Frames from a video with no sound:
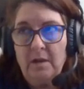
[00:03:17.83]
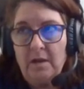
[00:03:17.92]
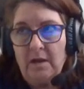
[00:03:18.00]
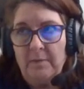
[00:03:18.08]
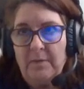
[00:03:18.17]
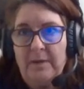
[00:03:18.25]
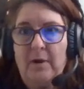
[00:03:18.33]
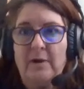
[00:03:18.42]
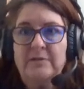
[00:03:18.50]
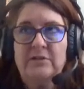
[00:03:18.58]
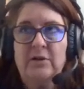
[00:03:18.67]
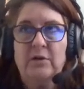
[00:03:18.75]
I'm
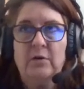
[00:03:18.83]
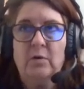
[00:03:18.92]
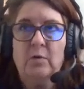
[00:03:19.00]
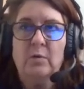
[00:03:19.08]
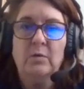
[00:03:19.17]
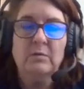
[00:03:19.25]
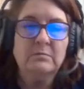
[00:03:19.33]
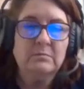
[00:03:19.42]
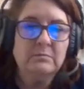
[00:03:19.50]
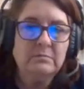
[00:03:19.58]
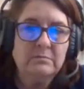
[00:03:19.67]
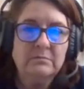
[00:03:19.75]
also
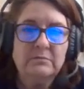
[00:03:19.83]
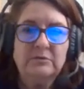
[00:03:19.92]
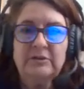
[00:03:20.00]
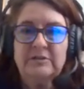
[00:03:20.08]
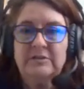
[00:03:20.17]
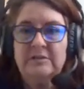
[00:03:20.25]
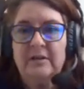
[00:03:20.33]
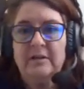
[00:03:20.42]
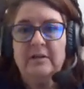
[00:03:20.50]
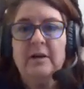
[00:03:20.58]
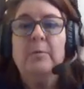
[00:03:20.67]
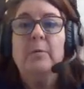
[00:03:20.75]
just
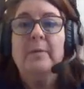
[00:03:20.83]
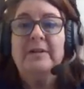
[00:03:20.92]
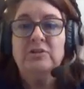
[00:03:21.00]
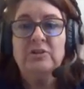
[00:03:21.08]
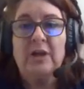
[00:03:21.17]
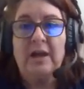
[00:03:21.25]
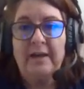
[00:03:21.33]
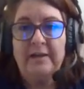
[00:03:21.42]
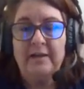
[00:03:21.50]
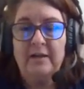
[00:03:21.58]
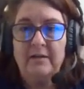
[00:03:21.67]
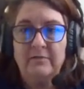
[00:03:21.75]
a couple months shy
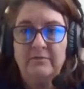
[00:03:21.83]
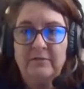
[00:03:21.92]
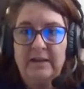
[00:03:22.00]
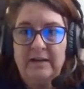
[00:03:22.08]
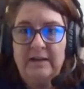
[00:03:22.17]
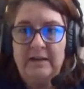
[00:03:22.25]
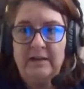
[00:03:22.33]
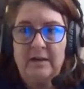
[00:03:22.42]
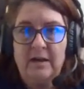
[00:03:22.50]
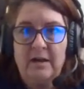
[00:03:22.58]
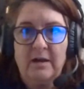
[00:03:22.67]
of getting